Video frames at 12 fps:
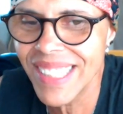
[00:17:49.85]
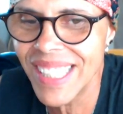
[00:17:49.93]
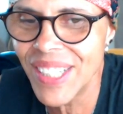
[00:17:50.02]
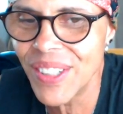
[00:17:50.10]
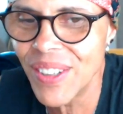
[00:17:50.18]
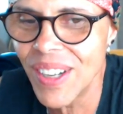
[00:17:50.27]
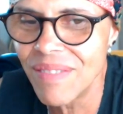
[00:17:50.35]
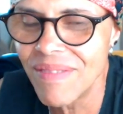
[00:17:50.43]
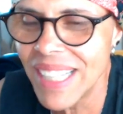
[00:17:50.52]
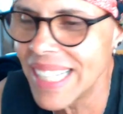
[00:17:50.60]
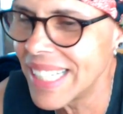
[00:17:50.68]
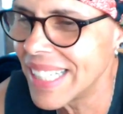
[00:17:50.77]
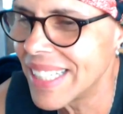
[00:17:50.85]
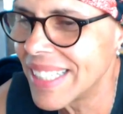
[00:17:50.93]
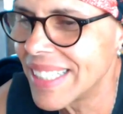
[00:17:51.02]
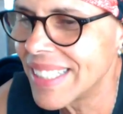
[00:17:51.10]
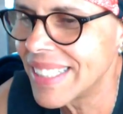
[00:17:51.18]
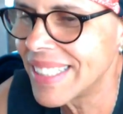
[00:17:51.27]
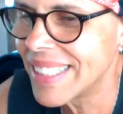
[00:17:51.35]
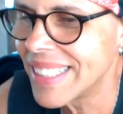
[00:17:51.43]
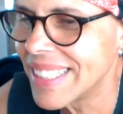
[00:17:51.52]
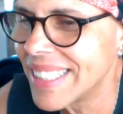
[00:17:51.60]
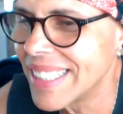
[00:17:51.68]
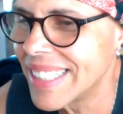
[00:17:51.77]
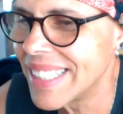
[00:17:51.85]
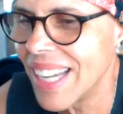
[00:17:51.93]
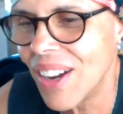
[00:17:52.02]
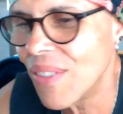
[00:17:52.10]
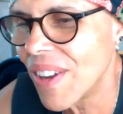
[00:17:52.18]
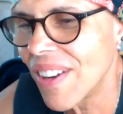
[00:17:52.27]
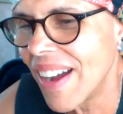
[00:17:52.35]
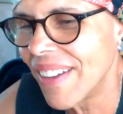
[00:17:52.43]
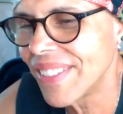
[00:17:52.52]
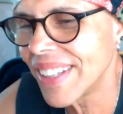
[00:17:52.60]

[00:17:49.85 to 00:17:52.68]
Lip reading: You know, I'm like, hope I don't have to